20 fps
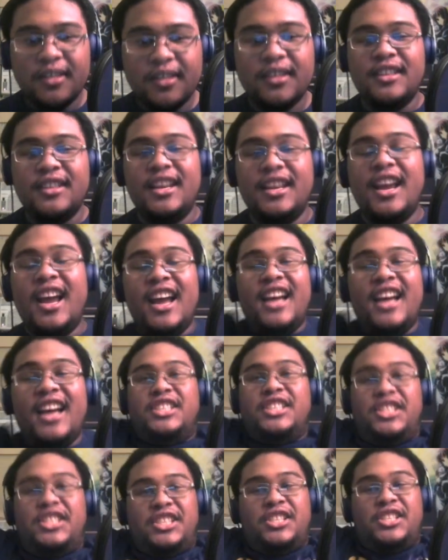
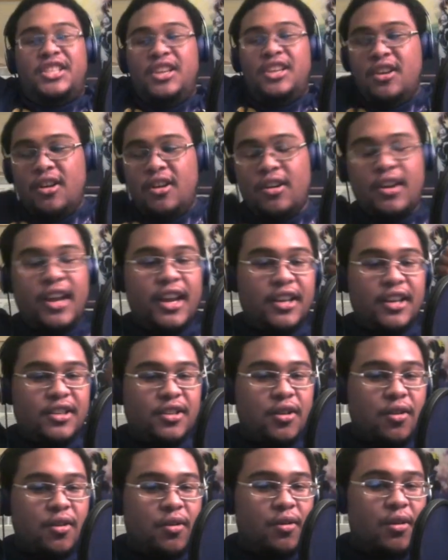Yes! Okay,
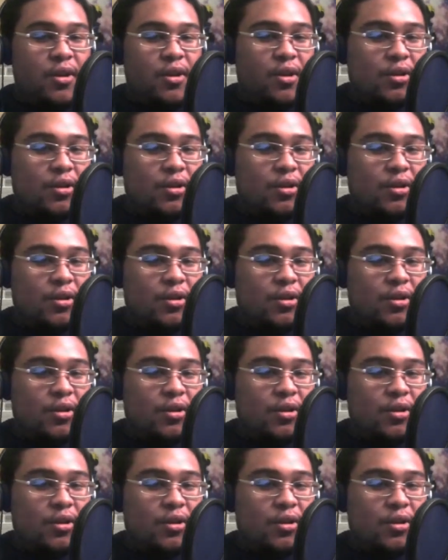so